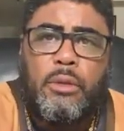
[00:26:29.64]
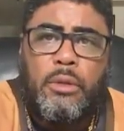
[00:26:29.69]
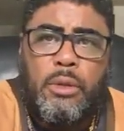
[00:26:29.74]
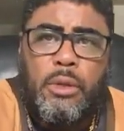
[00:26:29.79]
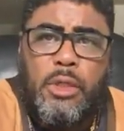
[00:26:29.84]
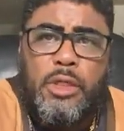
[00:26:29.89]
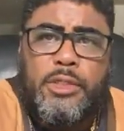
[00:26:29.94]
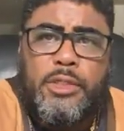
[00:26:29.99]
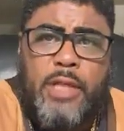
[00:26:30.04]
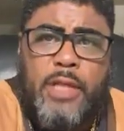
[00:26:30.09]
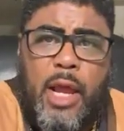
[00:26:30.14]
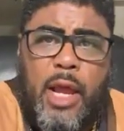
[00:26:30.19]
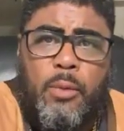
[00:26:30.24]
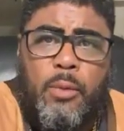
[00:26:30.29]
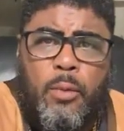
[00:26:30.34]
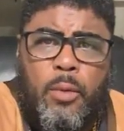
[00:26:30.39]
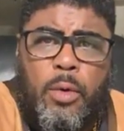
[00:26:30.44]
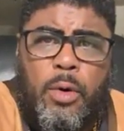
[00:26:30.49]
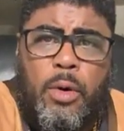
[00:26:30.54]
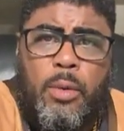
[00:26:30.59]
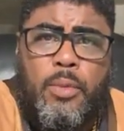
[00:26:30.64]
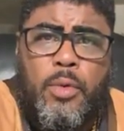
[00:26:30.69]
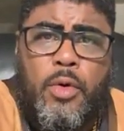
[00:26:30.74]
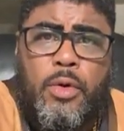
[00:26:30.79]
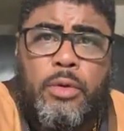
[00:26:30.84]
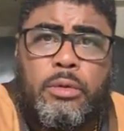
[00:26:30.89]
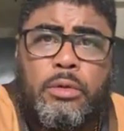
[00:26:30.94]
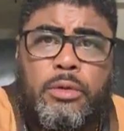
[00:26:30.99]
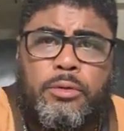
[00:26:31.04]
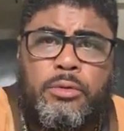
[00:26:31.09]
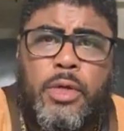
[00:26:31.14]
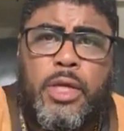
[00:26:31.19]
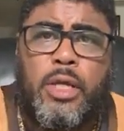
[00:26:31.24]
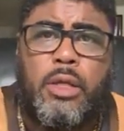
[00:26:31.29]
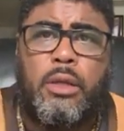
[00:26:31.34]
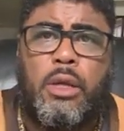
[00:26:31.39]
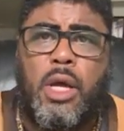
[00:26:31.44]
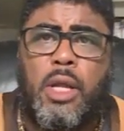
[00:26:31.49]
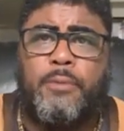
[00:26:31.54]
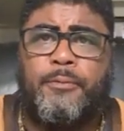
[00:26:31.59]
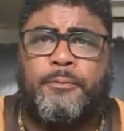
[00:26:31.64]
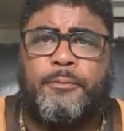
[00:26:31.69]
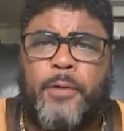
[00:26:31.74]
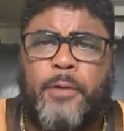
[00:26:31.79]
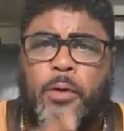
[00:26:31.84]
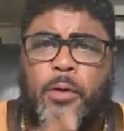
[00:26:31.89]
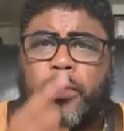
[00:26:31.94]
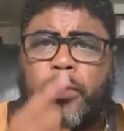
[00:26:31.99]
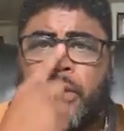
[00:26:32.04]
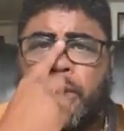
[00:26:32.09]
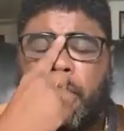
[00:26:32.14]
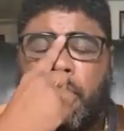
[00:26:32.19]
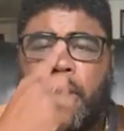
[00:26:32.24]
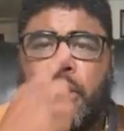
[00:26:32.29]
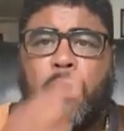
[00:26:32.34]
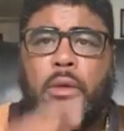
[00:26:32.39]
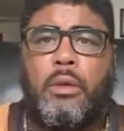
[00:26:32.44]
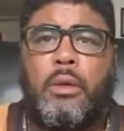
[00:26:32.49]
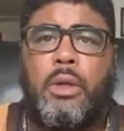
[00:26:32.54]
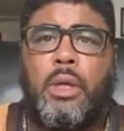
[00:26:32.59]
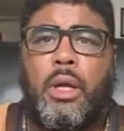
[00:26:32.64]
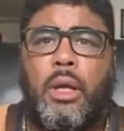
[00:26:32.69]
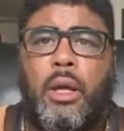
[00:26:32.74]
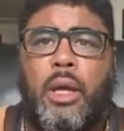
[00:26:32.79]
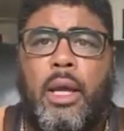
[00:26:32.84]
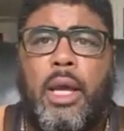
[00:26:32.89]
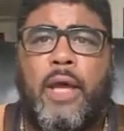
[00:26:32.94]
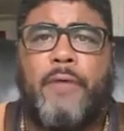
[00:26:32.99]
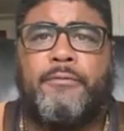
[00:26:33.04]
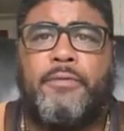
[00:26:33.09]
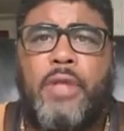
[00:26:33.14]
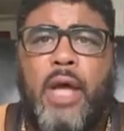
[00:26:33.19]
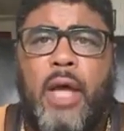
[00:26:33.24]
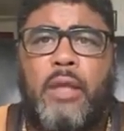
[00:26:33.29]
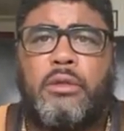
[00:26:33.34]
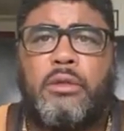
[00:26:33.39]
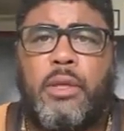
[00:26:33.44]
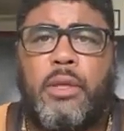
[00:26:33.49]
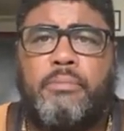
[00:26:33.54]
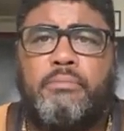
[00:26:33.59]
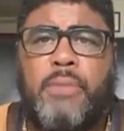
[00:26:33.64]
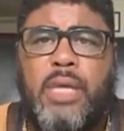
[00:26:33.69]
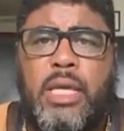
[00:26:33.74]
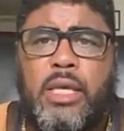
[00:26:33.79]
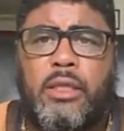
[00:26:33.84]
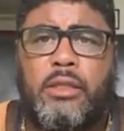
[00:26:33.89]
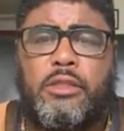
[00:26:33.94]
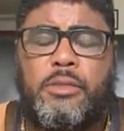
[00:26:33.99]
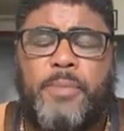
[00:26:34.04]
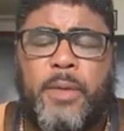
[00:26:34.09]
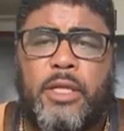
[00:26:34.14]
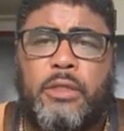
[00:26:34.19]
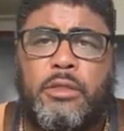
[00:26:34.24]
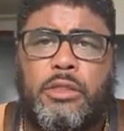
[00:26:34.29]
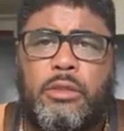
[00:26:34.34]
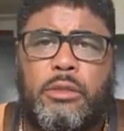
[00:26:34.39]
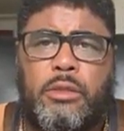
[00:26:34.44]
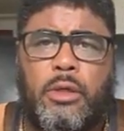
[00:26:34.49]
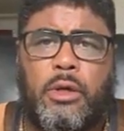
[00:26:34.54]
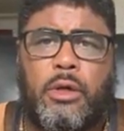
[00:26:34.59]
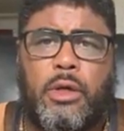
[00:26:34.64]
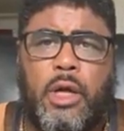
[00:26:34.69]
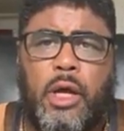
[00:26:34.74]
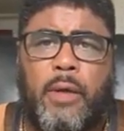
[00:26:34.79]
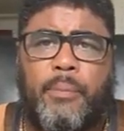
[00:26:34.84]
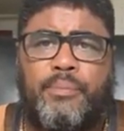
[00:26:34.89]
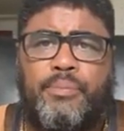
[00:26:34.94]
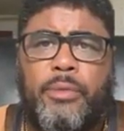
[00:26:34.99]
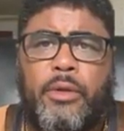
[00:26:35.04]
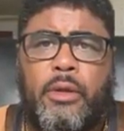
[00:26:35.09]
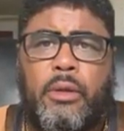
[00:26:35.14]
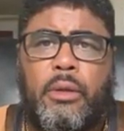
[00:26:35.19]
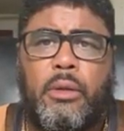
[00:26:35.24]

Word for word: is not World War III unfolding have not the Medes been stirred up?